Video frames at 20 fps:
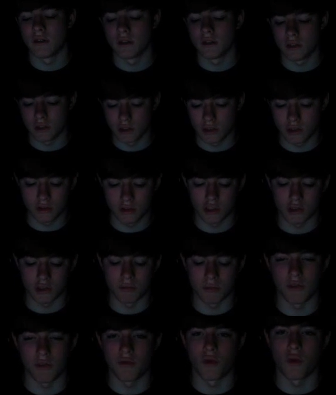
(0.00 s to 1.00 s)
It's just
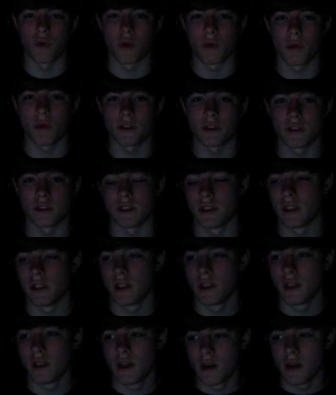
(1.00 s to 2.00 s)
before he wasn't.
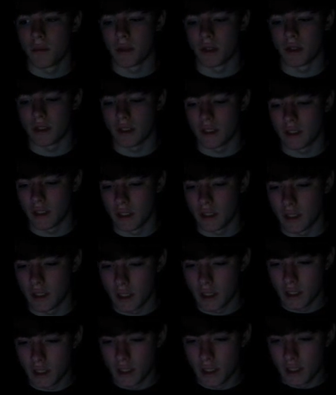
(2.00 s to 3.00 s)
But
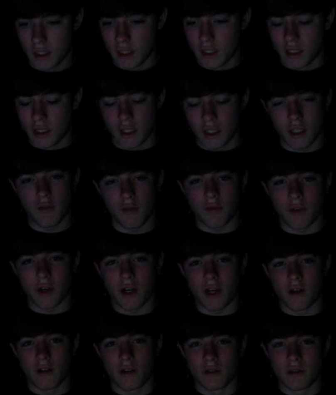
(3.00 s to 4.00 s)
he's
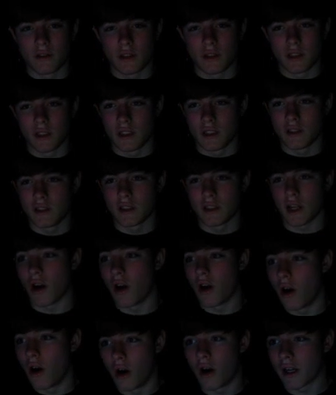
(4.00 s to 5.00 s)
like,
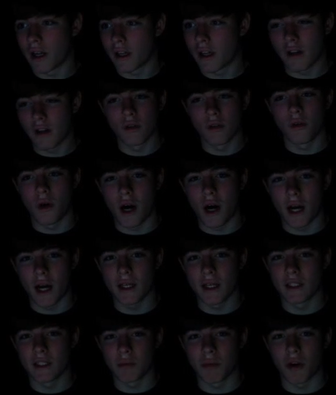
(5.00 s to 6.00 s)
oh, I got a little
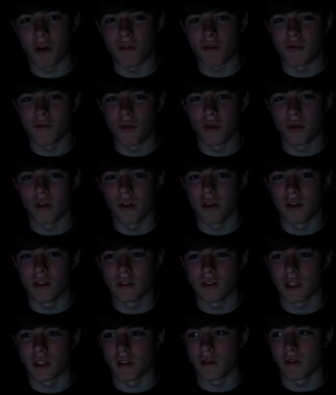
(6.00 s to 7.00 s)
hiding spot for you. I
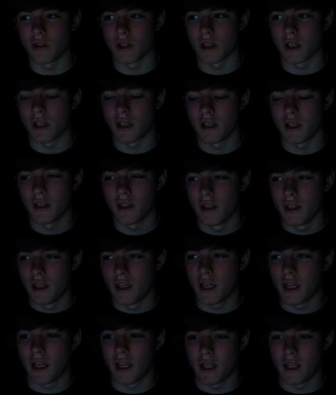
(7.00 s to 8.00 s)
was like, okay.
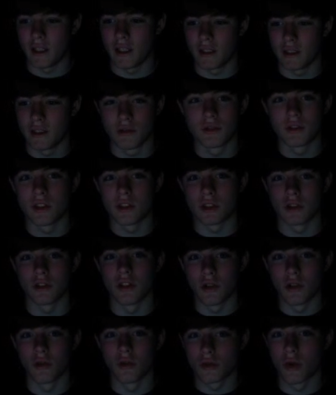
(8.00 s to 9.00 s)
And there's this
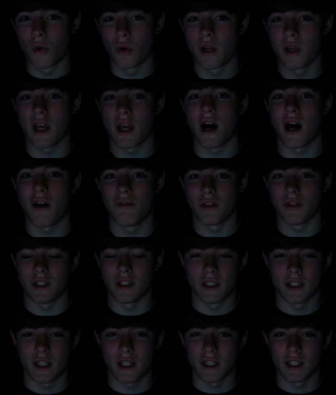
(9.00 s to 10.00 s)
little toy oven
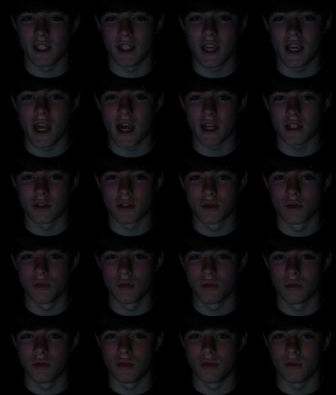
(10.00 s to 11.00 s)
in the
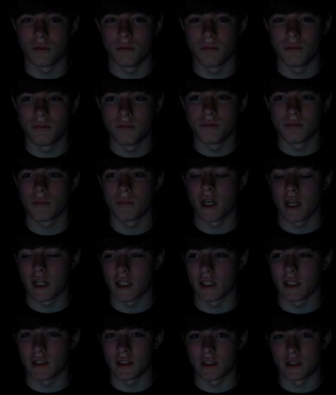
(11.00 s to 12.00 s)
actual, I
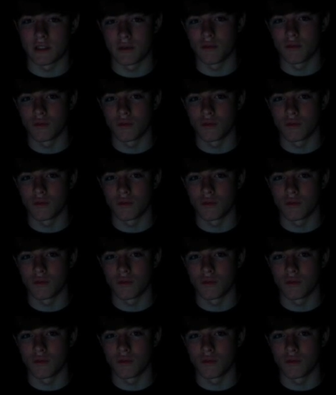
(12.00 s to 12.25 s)
guess,